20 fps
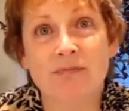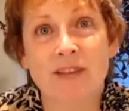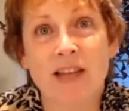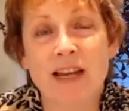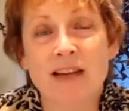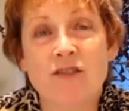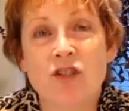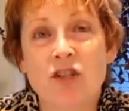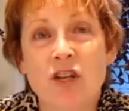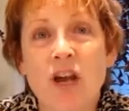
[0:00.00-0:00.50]

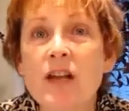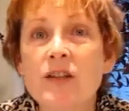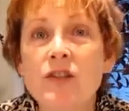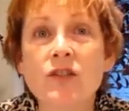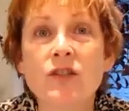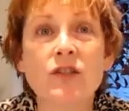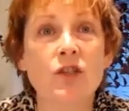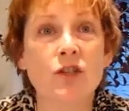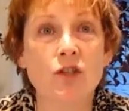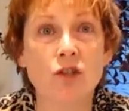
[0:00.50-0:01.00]
They just
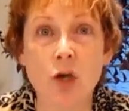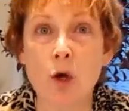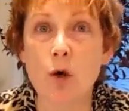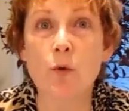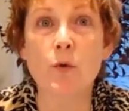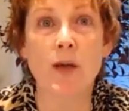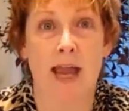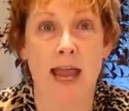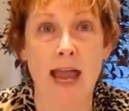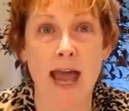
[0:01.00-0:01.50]

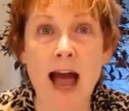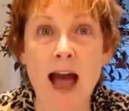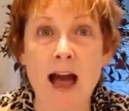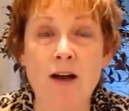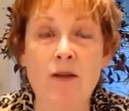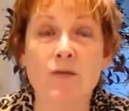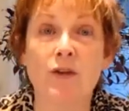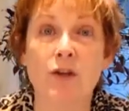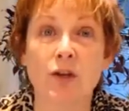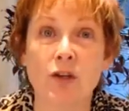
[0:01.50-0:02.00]
don't
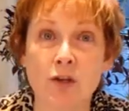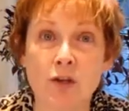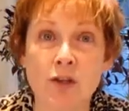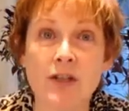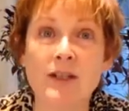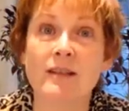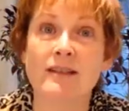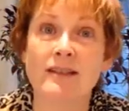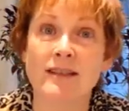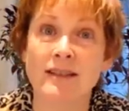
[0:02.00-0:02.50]
have good
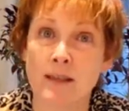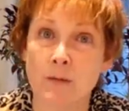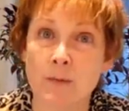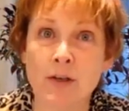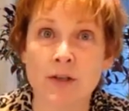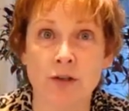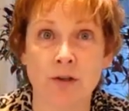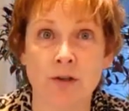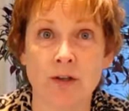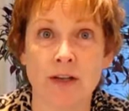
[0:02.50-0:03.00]

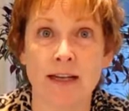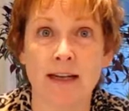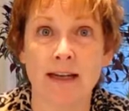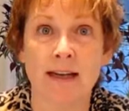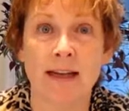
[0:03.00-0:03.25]
symmetry.